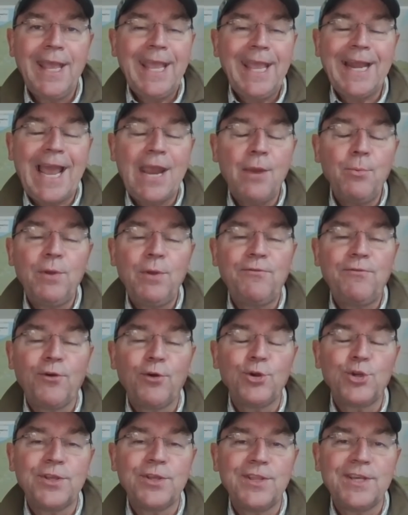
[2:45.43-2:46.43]
And I
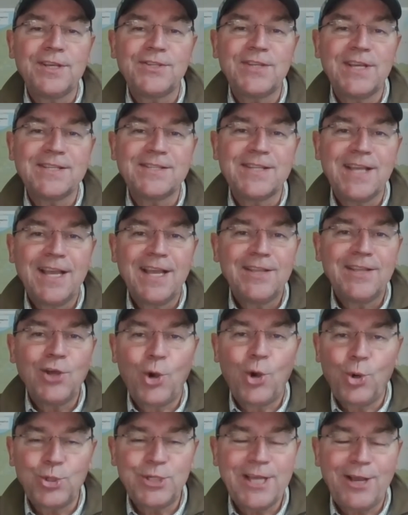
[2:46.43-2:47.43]
refer to this as the
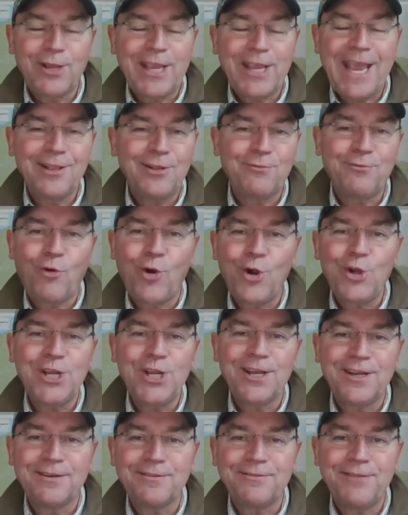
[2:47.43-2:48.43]
Hotel
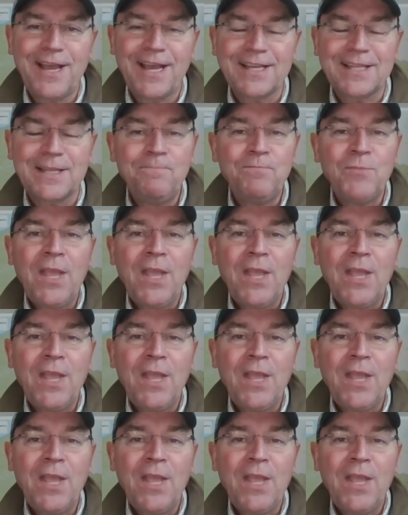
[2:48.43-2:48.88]
California effect,